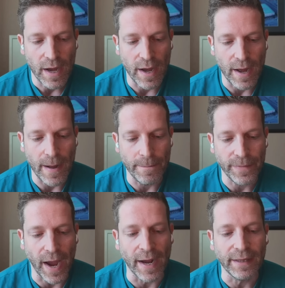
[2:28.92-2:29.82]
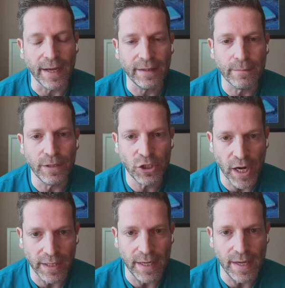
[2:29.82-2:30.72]
I like the
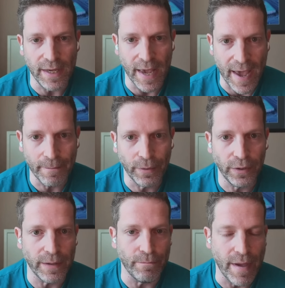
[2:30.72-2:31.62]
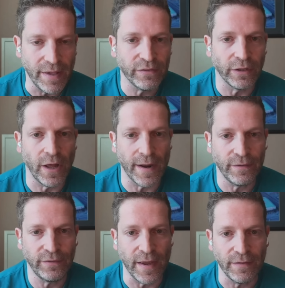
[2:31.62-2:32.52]
Michelli gamble. It makes a lot of
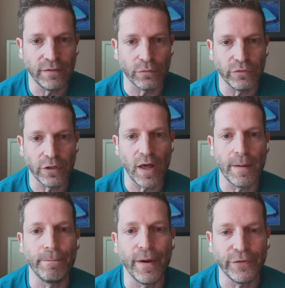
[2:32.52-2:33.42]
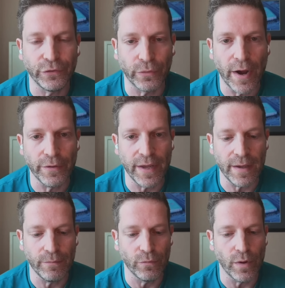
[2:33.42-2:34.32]
sense. There was a lot of buzz around
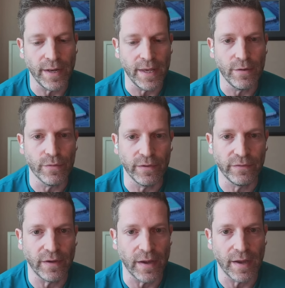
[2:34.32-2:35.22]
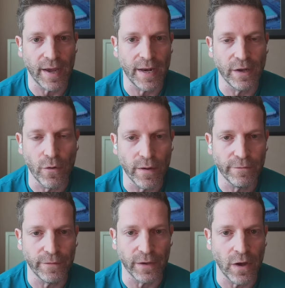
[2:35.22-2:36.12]
him when he was kind of going
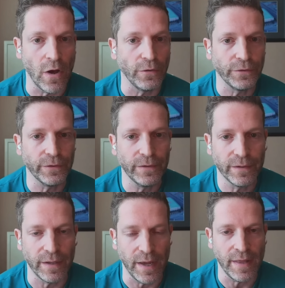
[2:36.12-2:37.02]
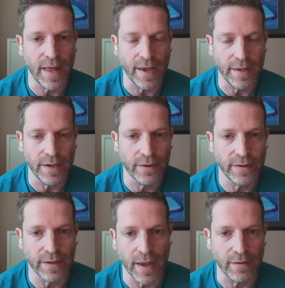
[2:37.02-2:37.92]
for the Calder in that year
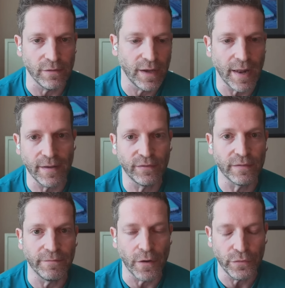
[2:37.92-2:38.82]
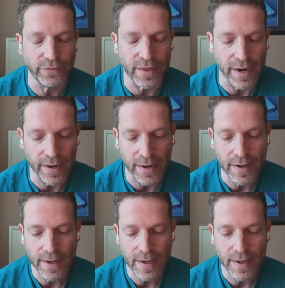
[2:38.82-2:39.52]
and getting some votes there.